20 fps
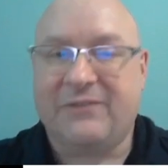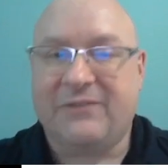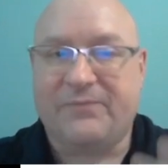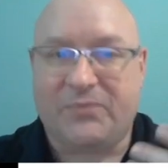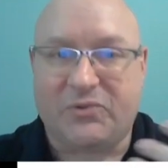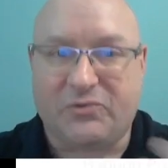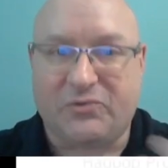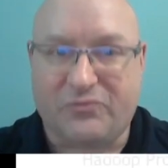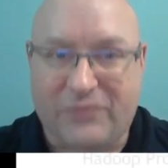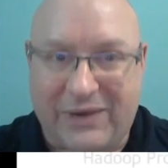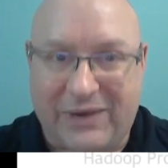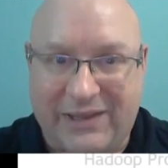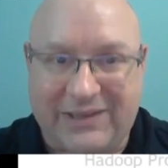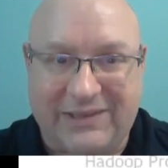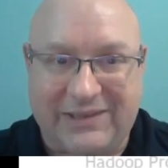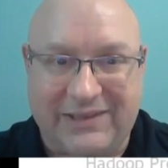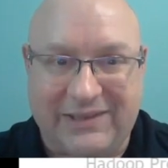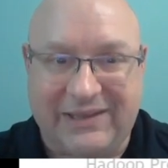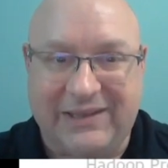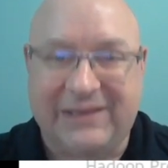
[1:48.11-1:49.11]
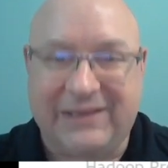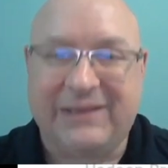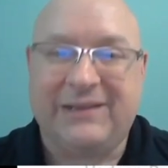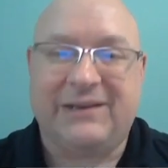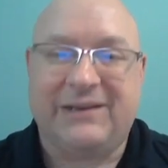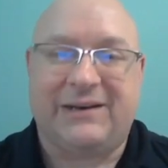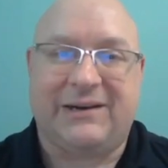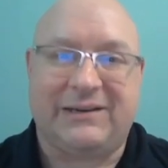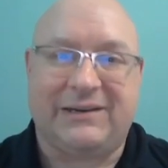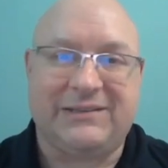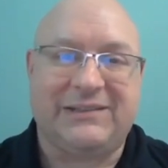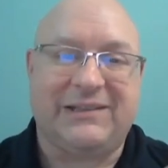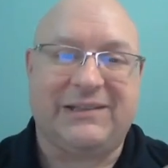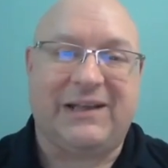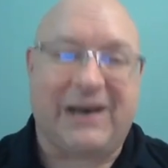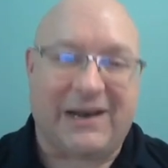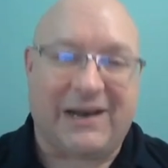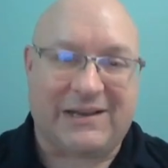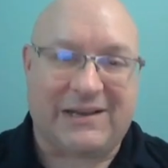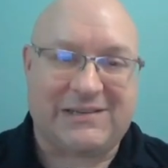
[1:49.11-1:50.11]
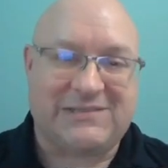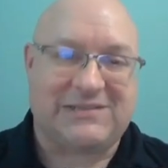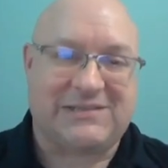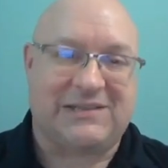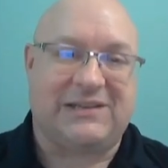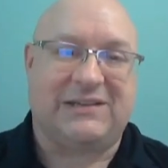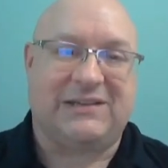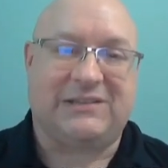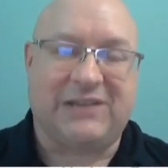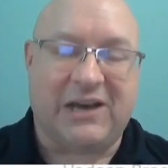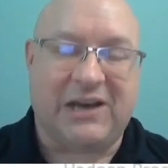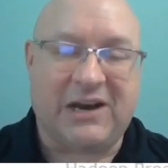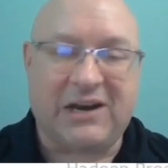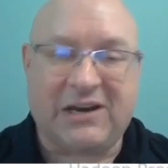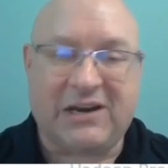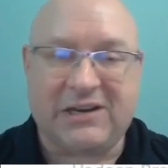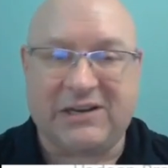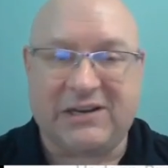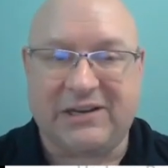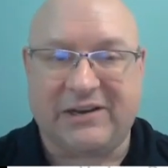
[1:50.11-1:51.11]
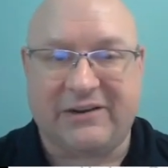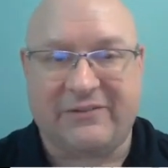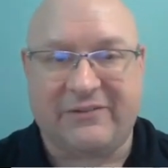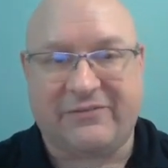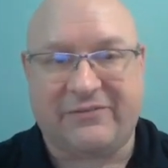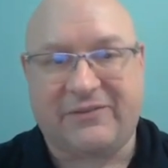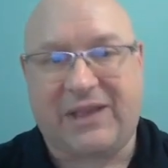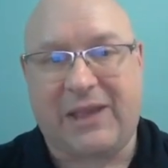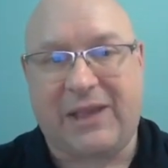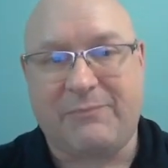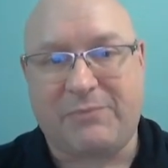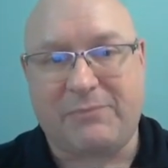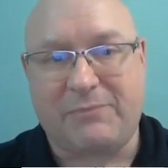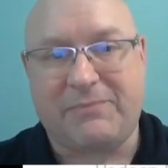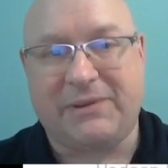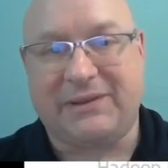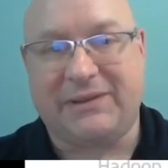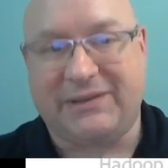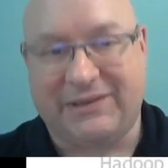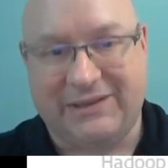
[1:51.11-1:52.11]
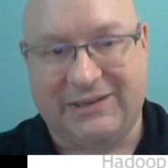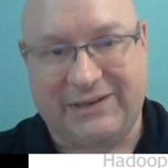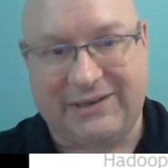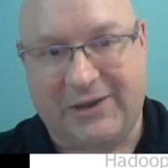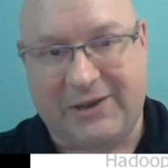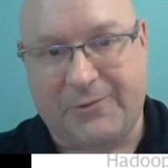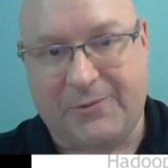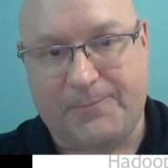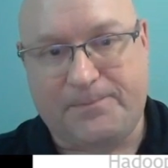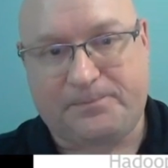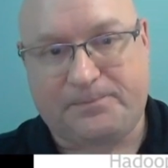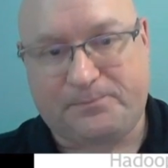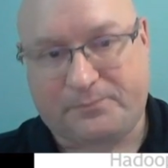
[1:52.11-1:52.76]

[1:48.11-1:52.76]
directly unlocks a ton of capability now.